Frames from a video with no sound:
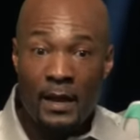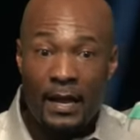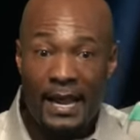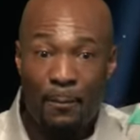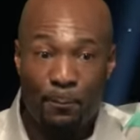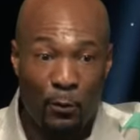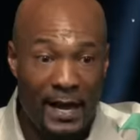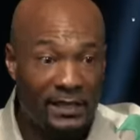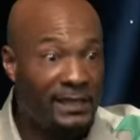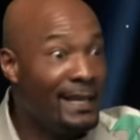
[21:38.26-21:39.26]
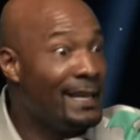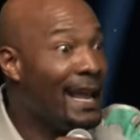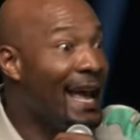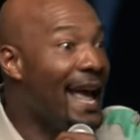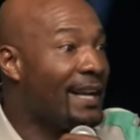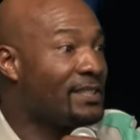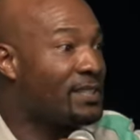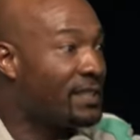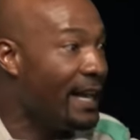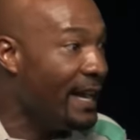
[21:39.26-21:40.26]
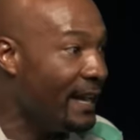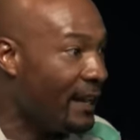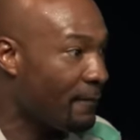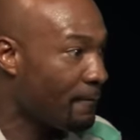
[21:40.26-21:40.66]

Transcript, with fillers: embrace it, exceed it.